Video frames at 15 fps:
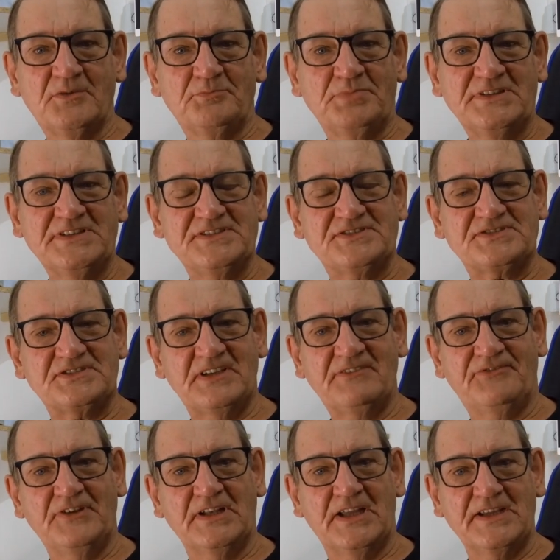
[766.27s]
Please,
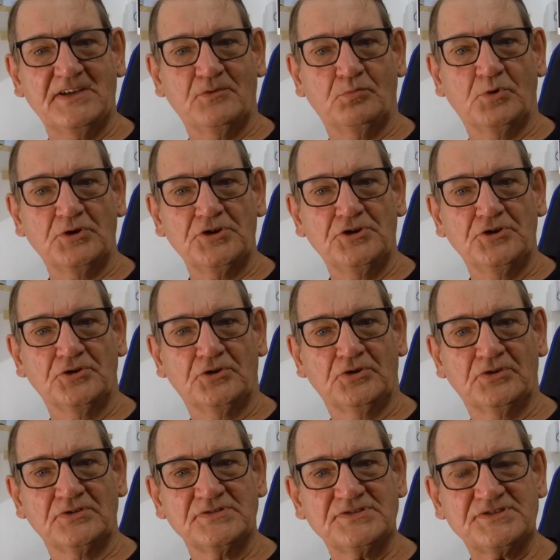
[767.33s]
if you like what
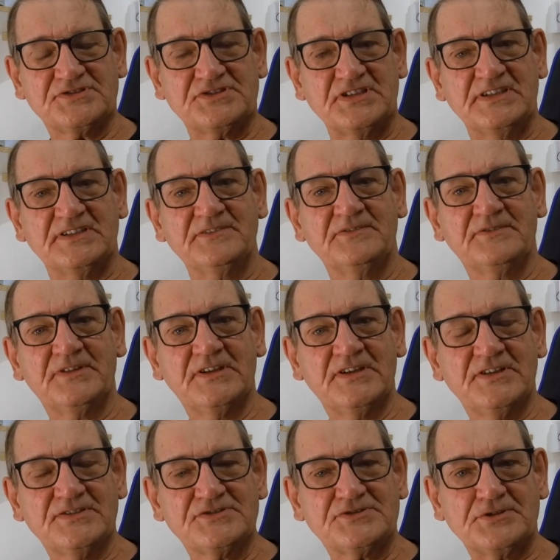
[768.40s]
you're seeing,
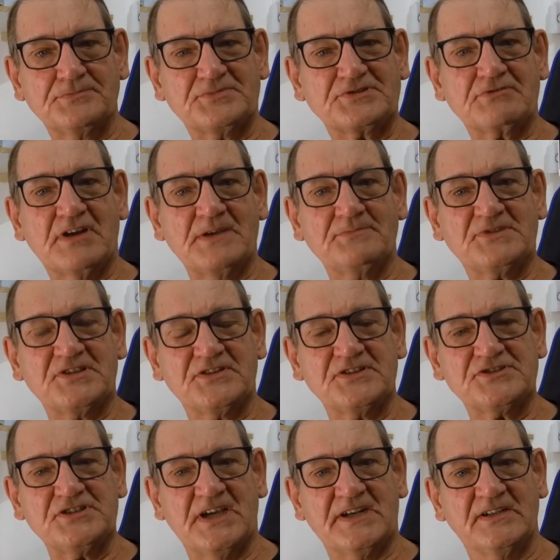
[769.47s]
subscribe to the
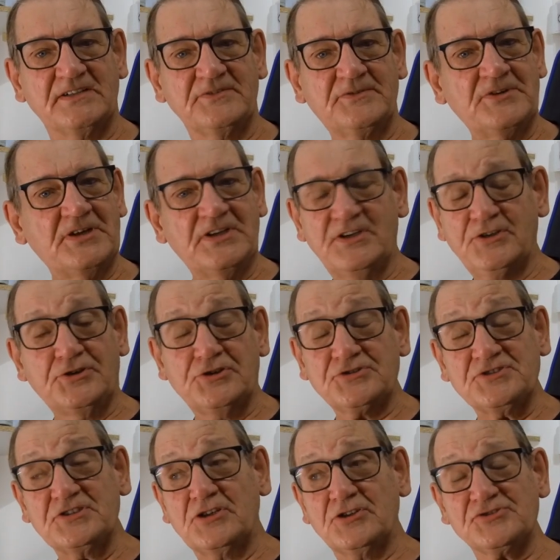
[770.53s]
channel.
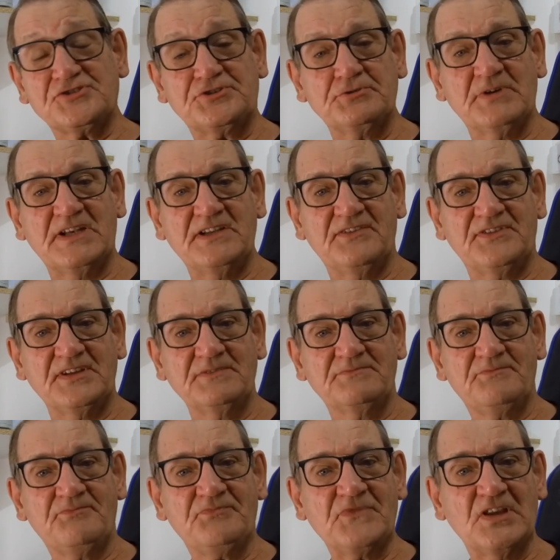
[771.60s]
Doesn't cost you anything.
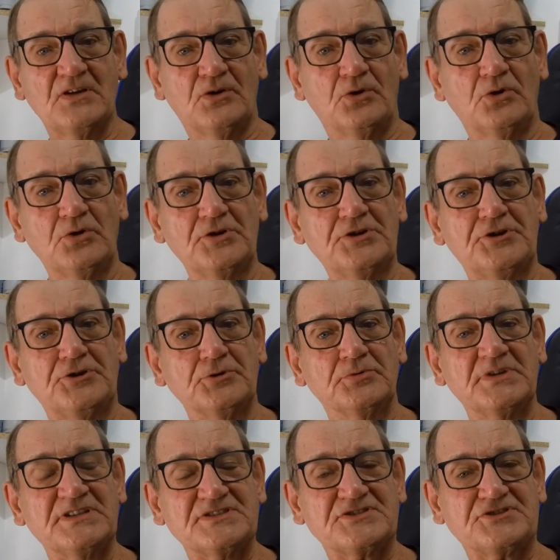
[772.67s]
All you're
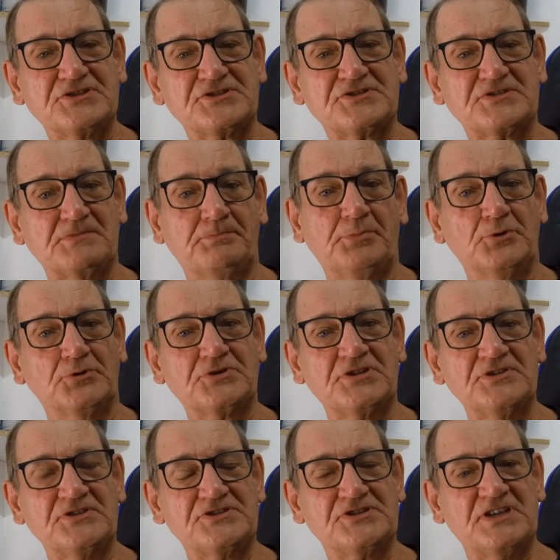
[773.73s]
doing is just
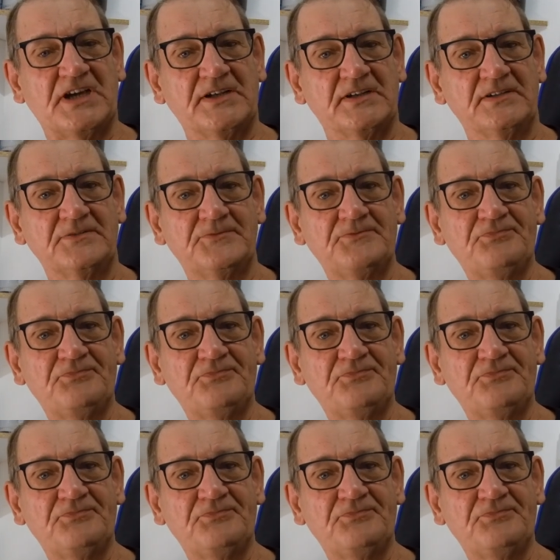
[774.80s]
supporting the channel,